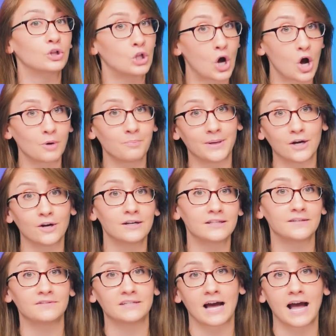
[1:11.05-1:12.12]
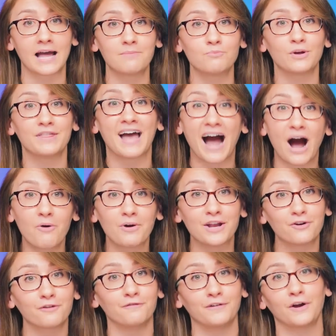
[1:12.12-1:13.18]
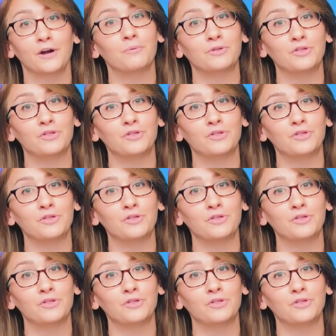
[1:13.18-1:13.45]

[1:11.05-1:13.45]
long periods of time without interfering